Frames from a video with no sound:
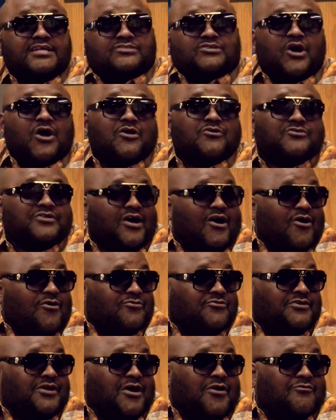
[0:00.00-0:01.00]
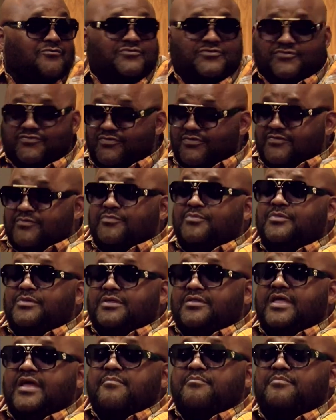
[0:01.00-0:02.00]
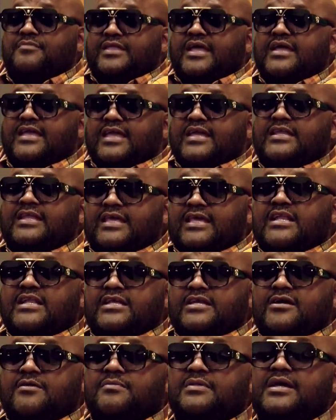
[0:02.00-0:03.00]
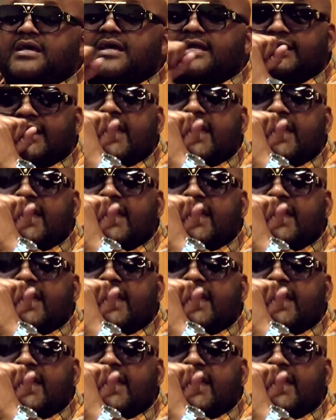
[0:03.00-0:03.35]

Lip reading: are getting helium. They